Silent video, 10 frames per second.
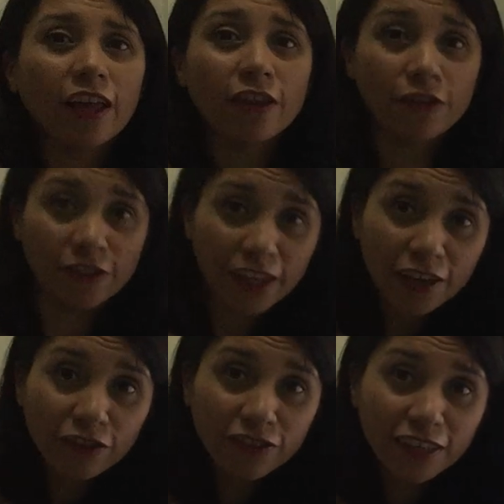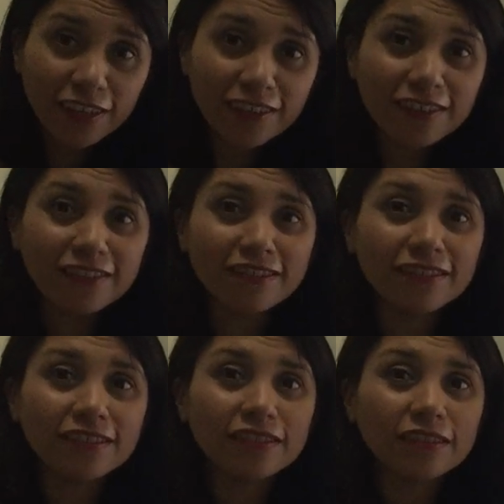the theory,
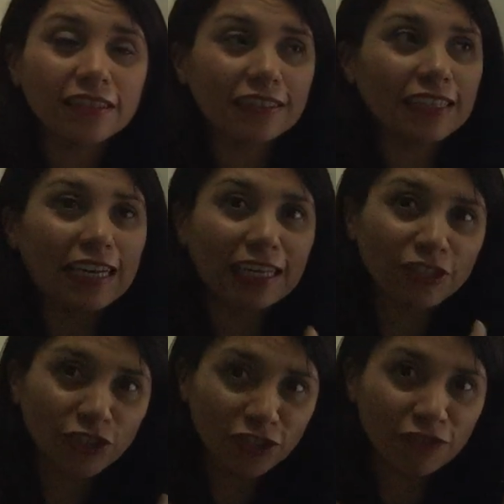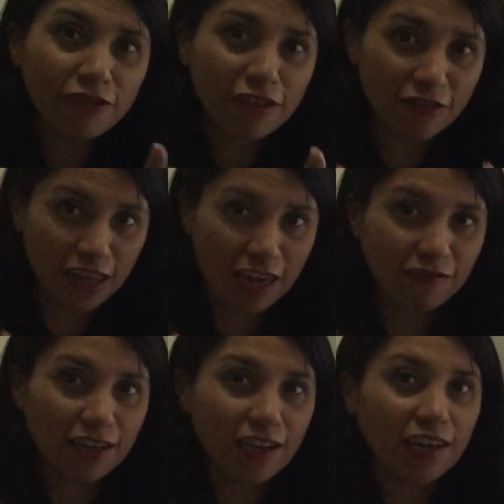the selection of the
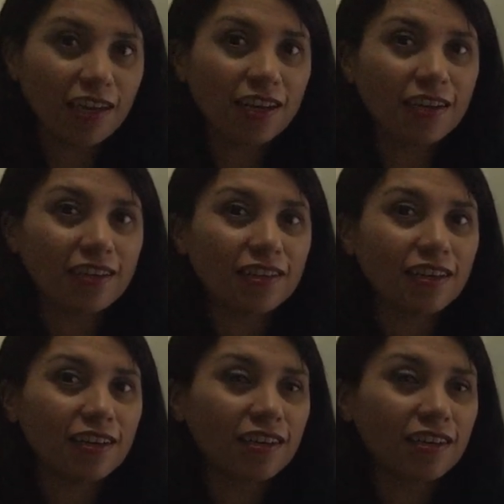theory I had